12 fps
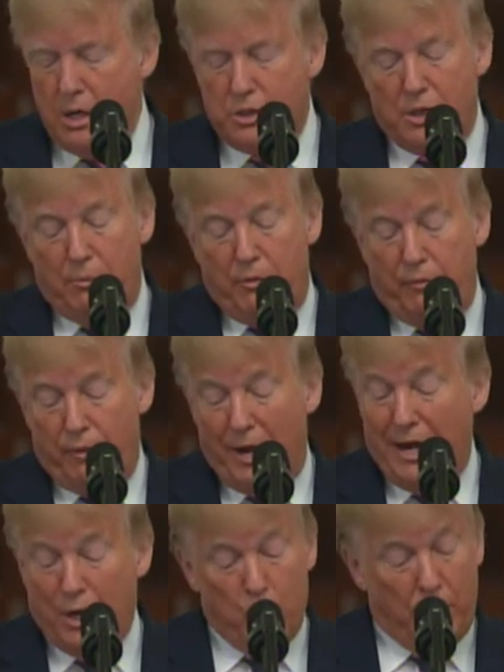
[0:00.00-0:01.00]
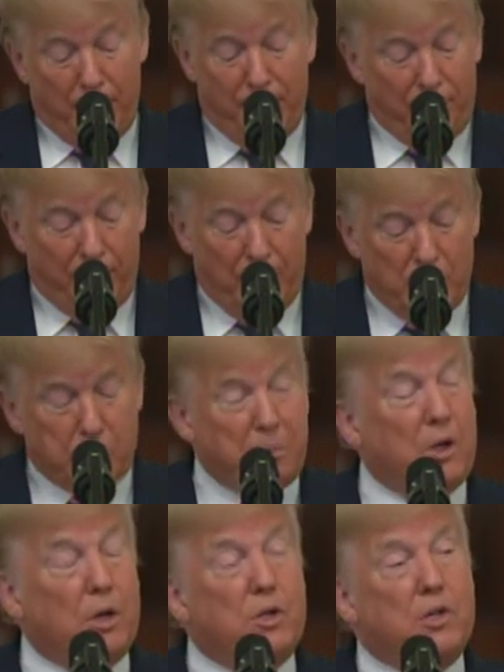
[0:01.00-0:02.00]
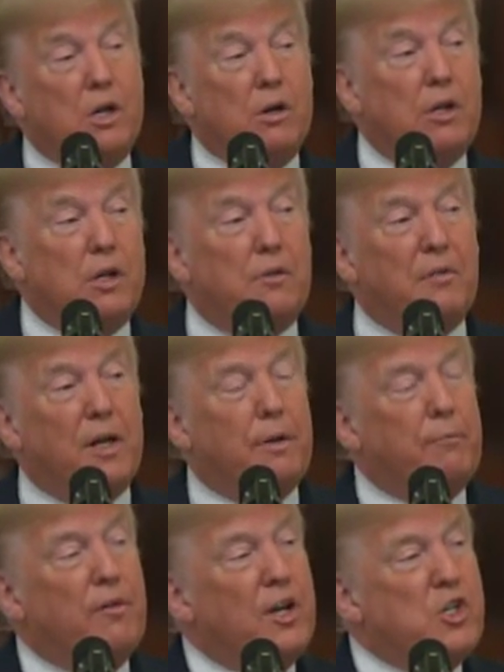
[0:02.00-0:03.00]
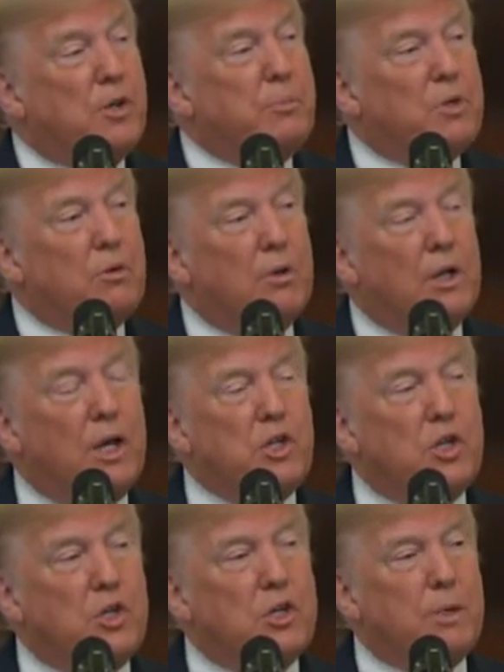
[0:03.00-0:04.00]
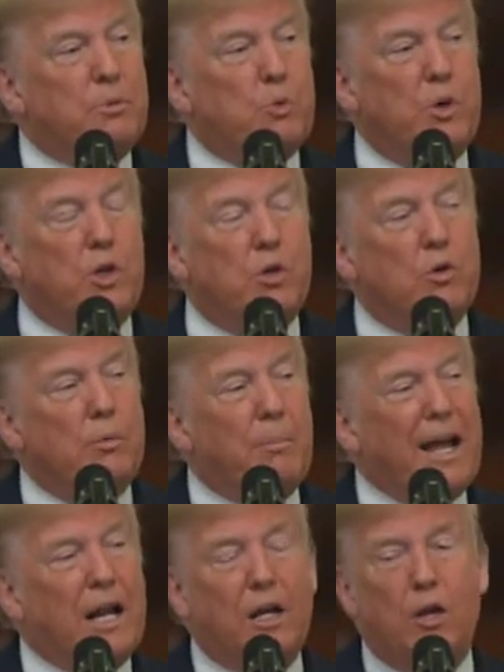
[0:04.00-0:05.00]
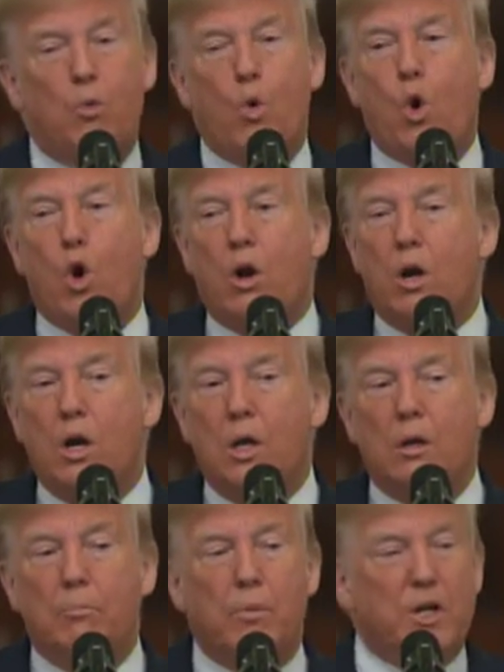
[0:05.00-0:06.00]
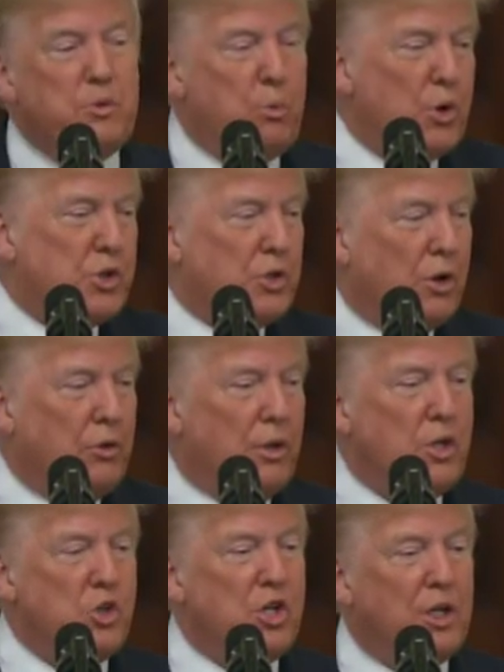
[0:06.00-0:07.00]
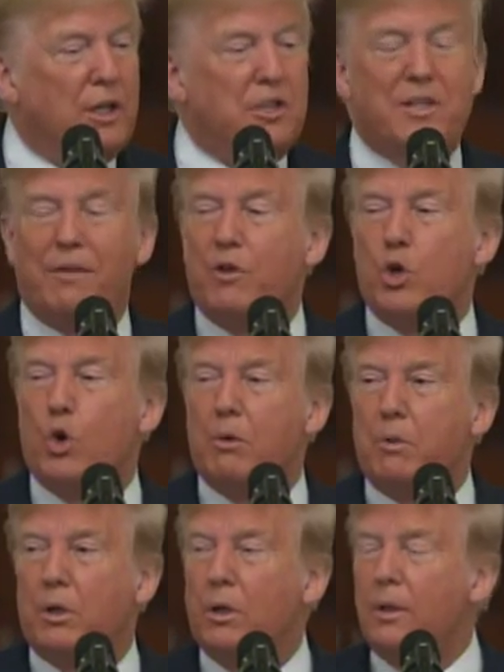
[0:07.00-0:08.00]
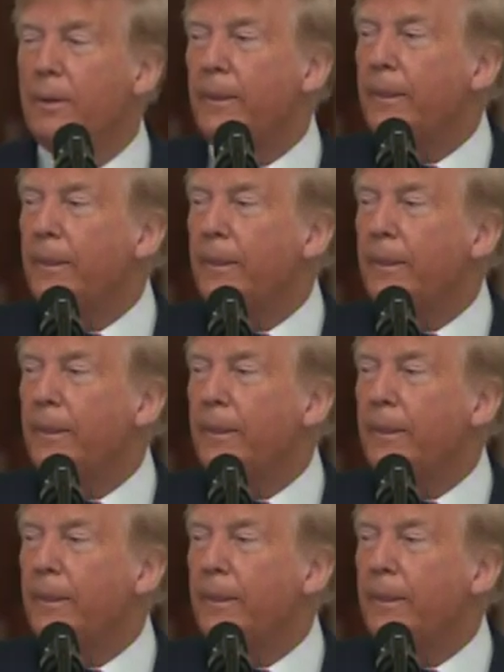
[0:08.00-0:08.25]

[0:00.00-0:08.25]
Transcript: some of, and I call them friends, because, you know, you develop friendships and relationships when you're in battle and war, much more so than, gee, let's have a normal